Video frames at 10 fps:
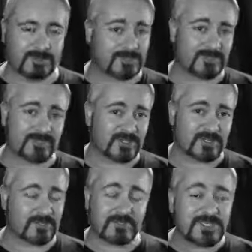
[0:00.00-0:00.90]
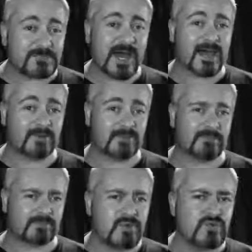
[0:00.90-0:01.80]
it's just not a, not a smart
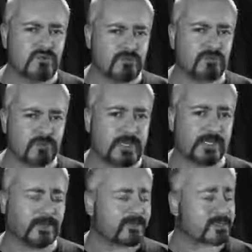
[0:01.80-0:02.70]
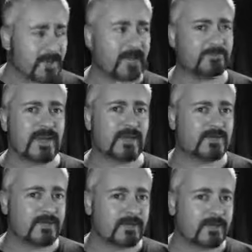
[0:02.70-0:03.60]
move, really, not a smart
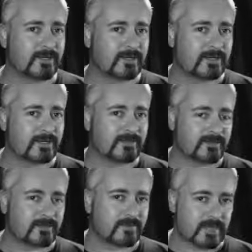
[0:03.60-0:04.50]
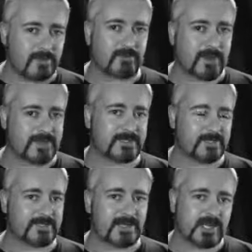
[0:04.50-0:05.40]
bet. Clever money
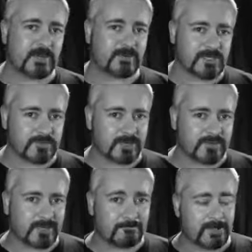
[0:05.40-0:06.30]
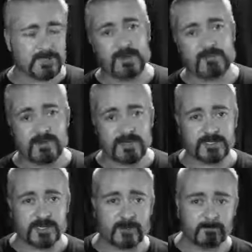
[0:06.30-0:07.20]
is on Nintendo on this one, I think. That's where my
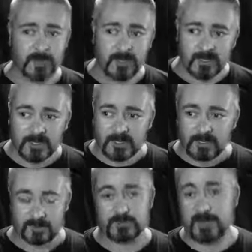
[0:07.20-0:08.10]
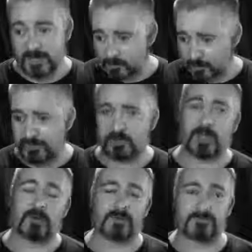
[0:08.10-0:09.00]
money's going. Of course, my money will also
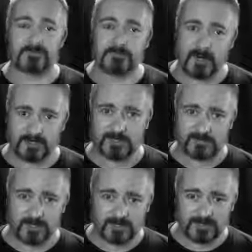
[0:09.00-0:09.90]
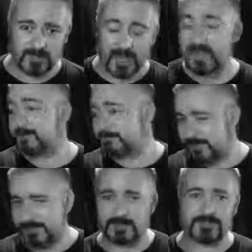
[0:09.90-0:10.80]
go on Microsoft's next thing and
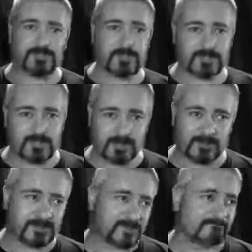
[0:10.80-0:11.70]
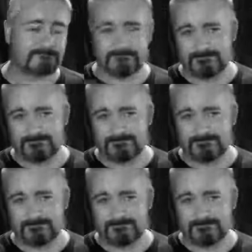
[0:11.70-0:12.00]
PlayStation's next thing because